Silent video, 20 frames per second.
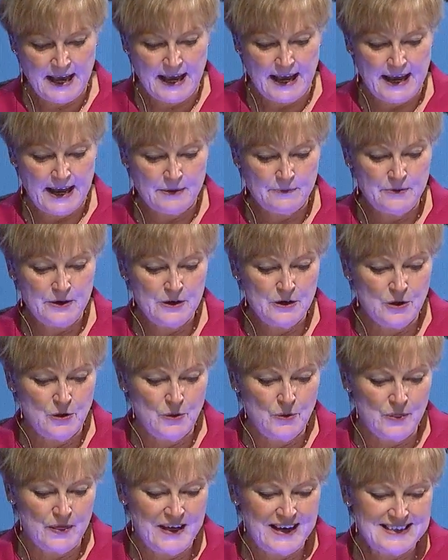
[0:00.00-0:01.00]
And we
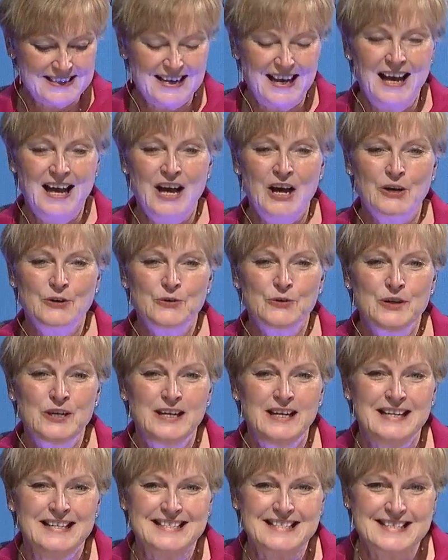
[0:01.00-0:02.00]
know that's
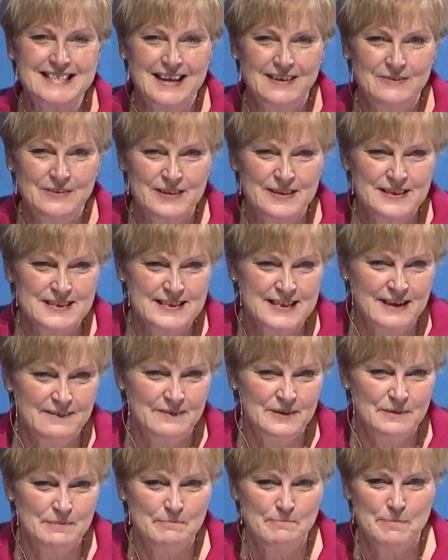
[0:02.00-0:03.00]

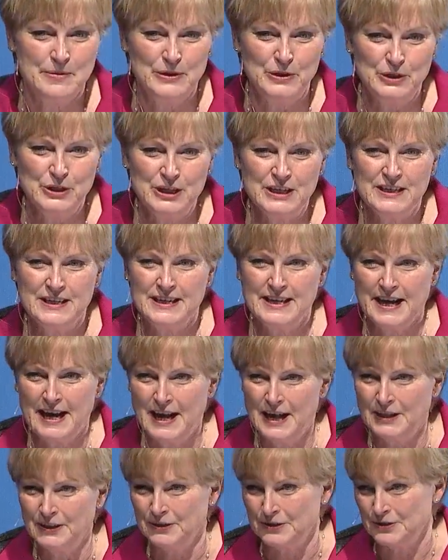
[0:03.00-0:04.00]
$177 billion
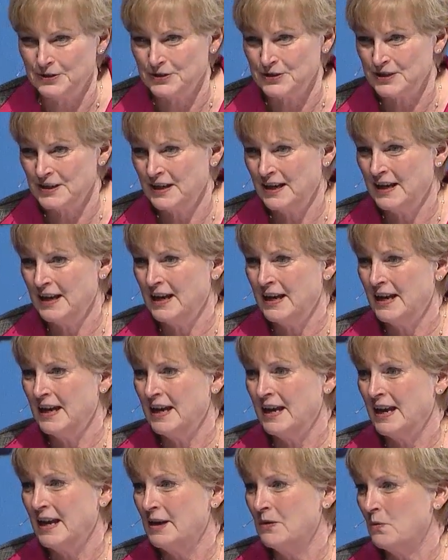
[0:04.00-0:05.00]

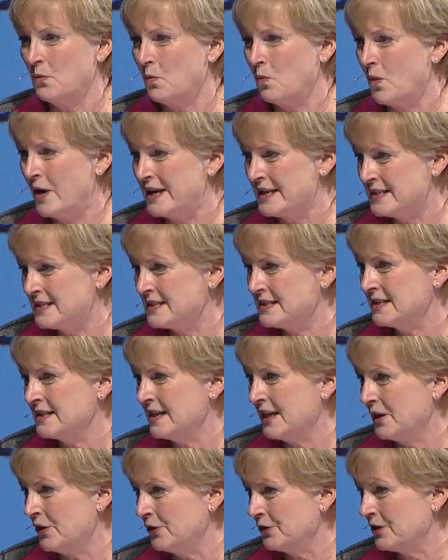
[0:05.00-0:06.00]
in wasted
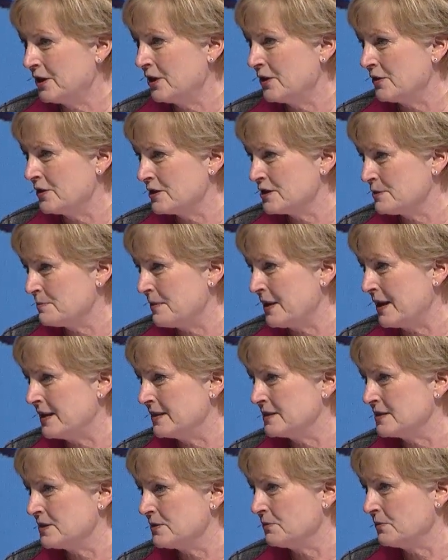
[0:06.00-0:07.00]
healthcare
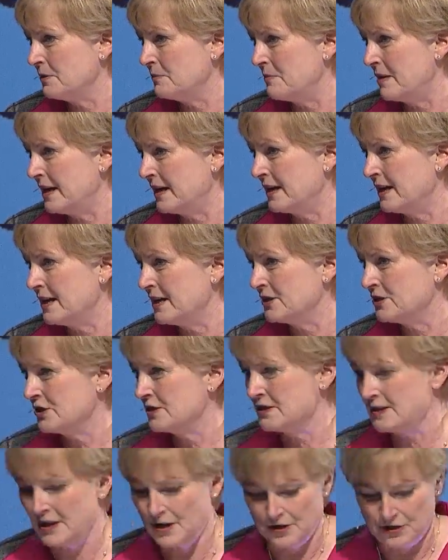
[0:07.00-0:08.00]
expense when
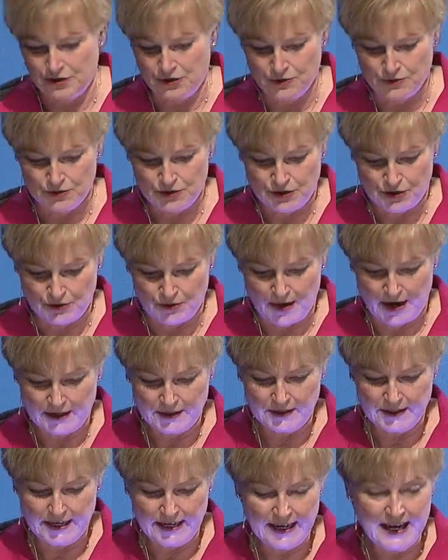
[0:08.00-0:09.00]
medications aren't used
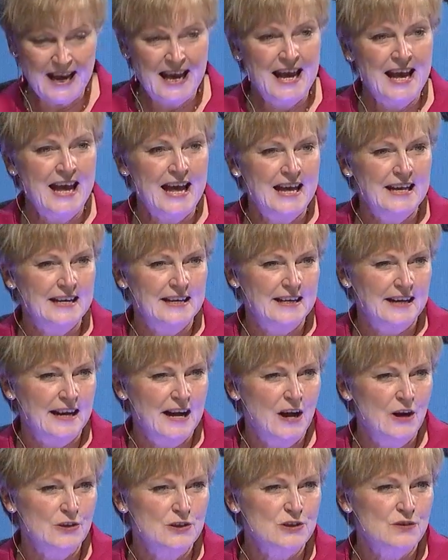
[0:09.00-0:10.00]
correctly, and it
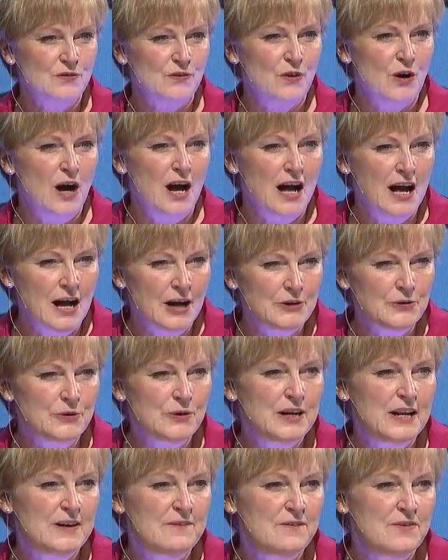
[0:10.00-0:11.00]
accounts for
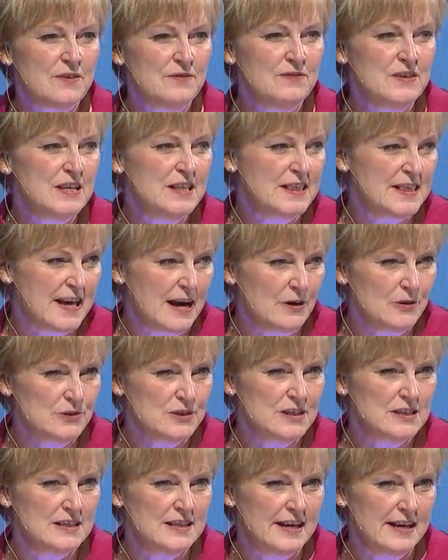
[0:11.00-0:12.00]

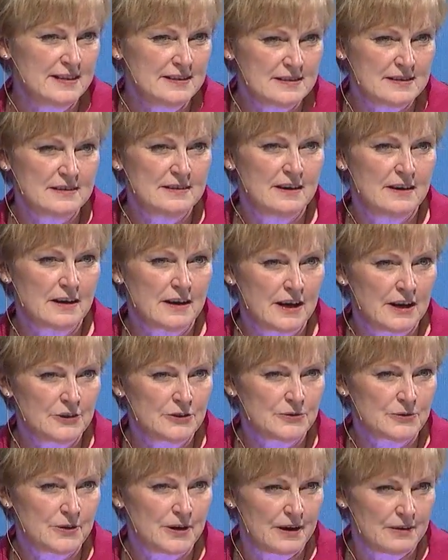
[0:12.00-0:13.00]
150,000 deaths in our
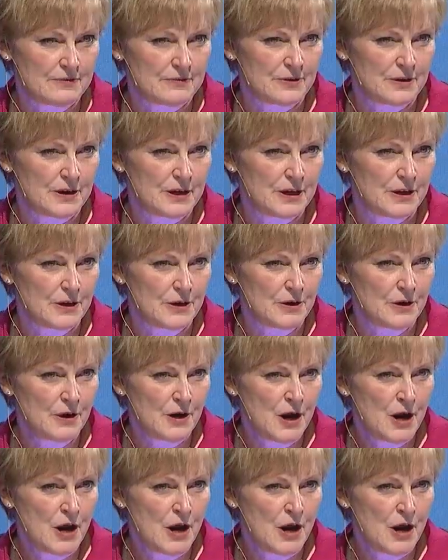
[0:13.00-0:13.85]
country every year